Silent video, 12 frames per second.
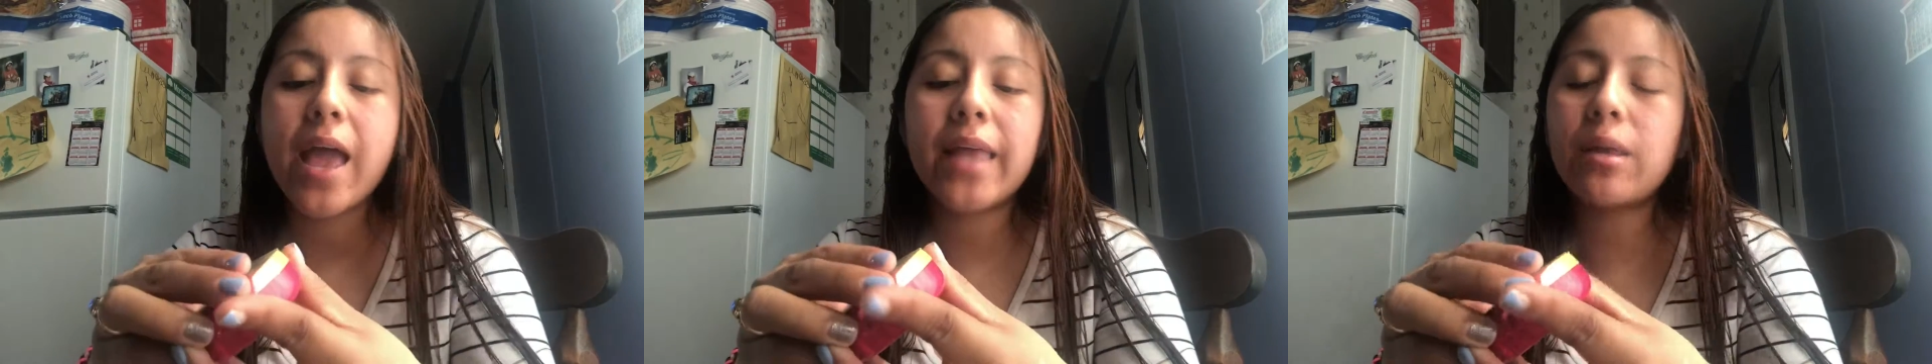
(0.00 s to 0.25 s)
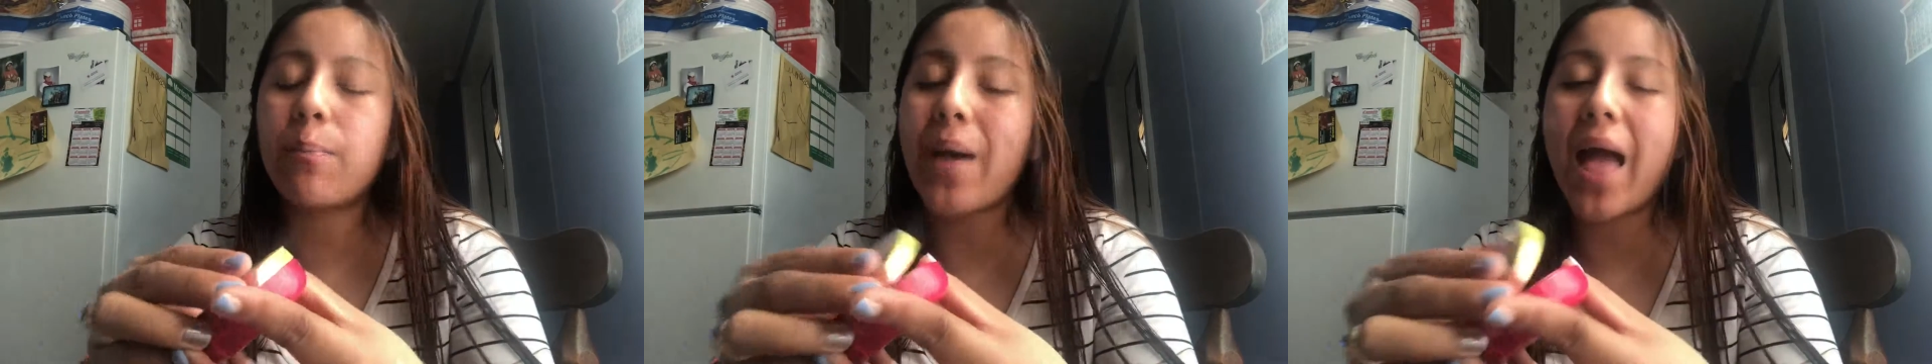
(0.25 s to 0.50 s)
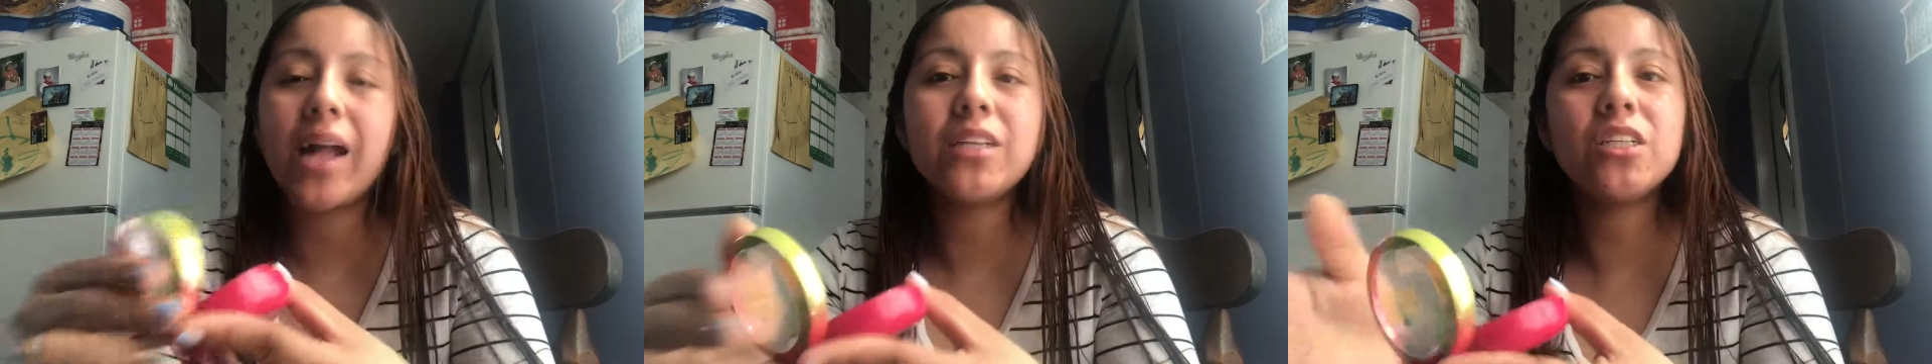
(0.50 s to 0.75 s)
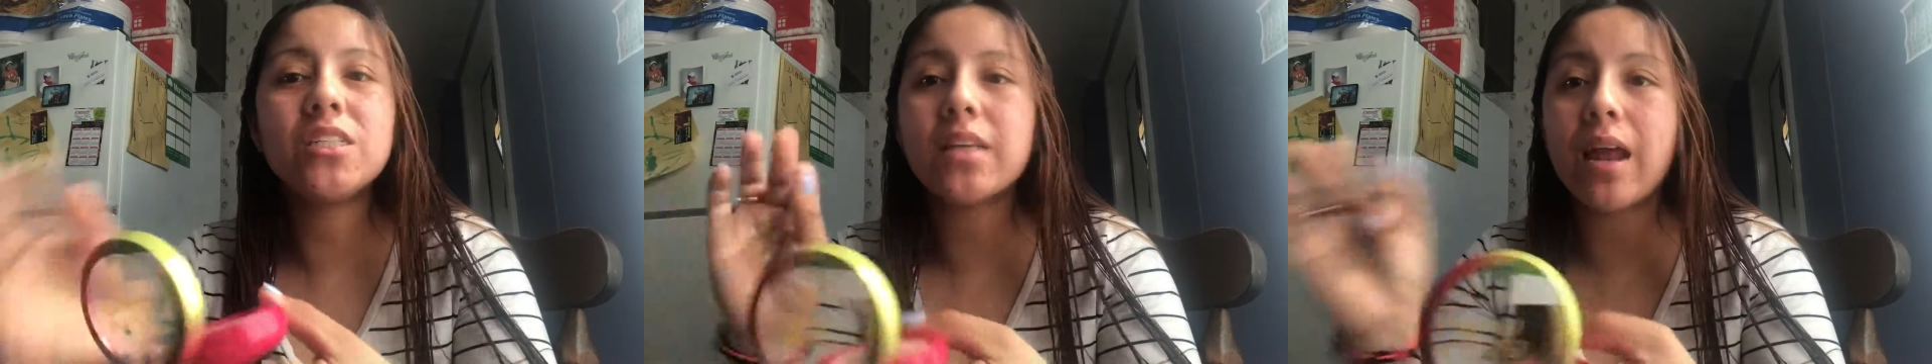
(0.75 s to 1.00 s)
And the
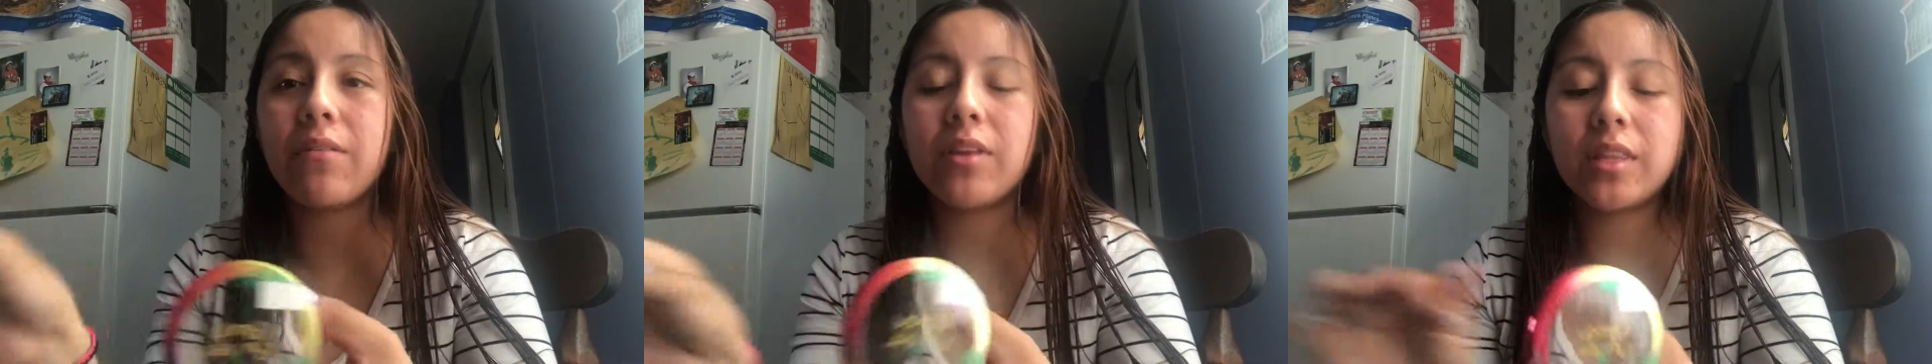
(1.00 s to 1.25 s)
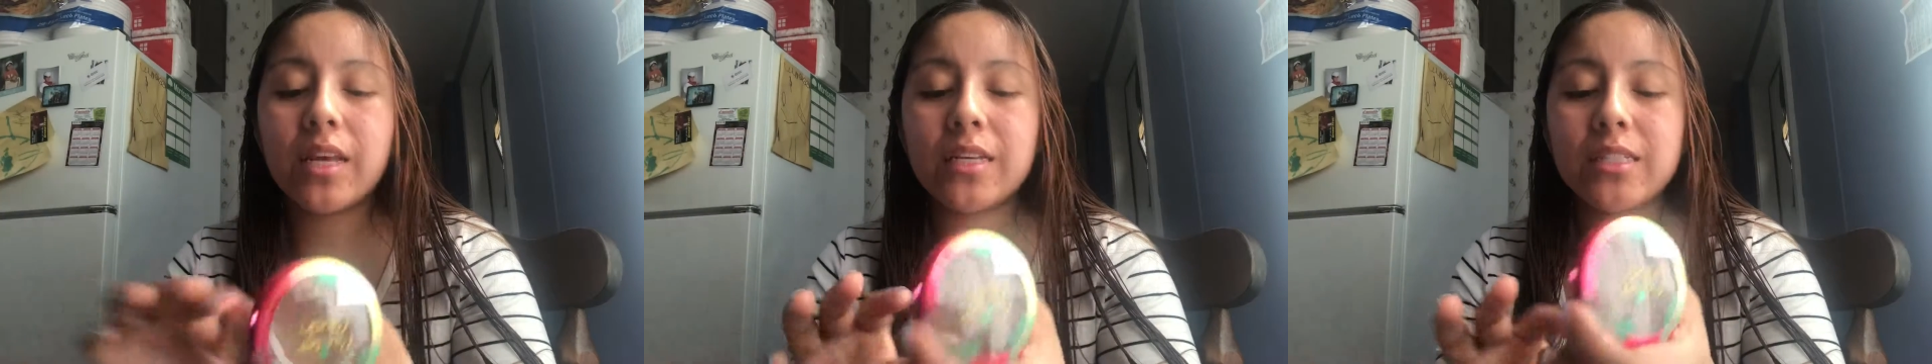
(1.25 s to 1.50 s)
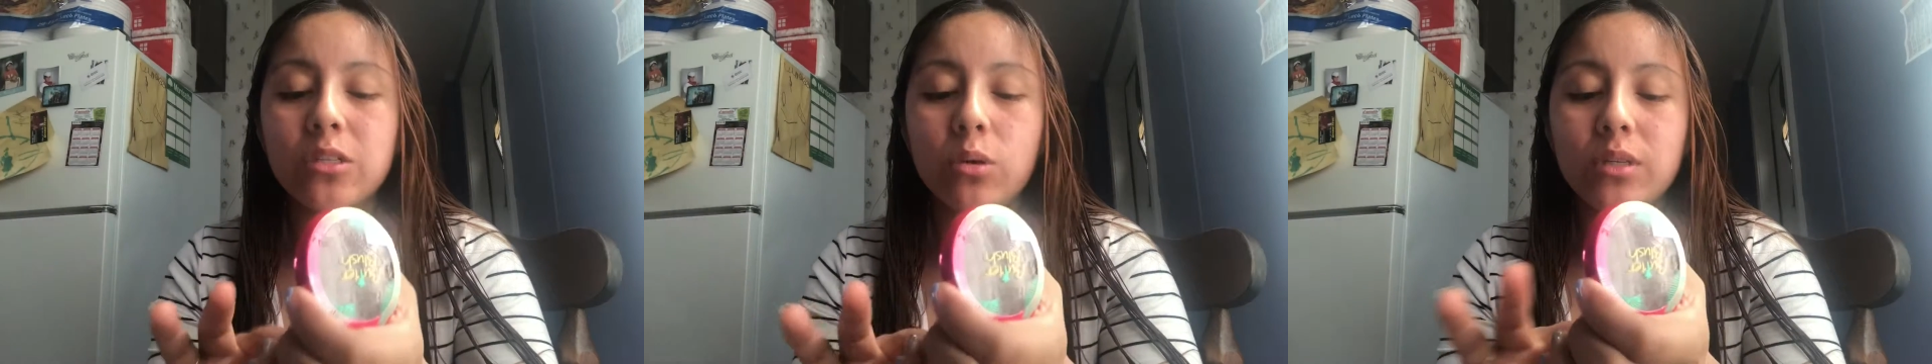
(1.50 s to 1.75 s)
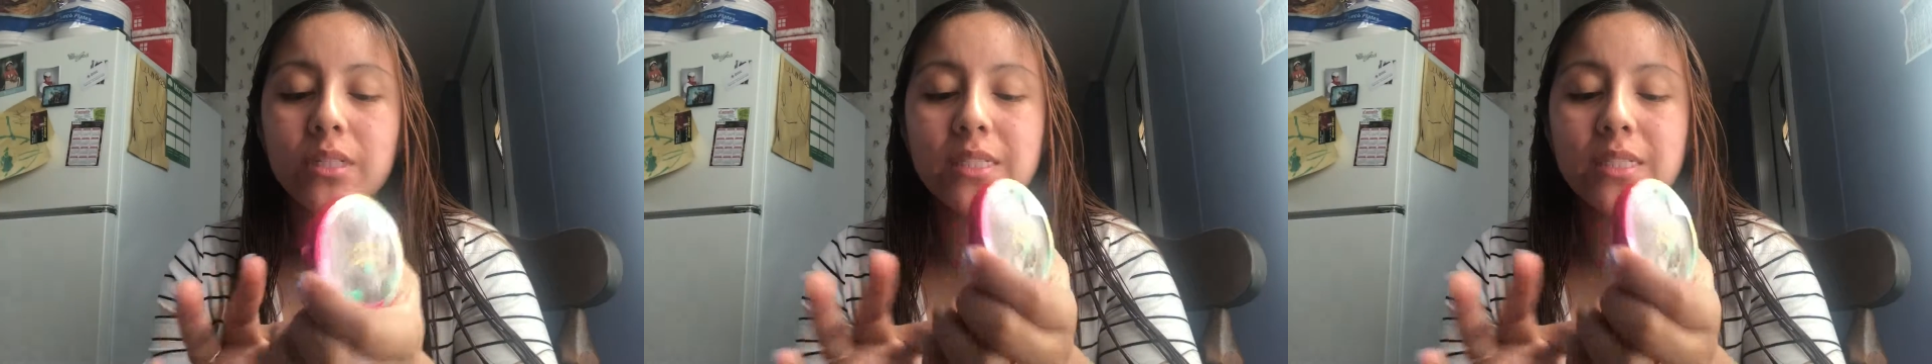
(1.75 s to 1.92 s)
packages, everything's still the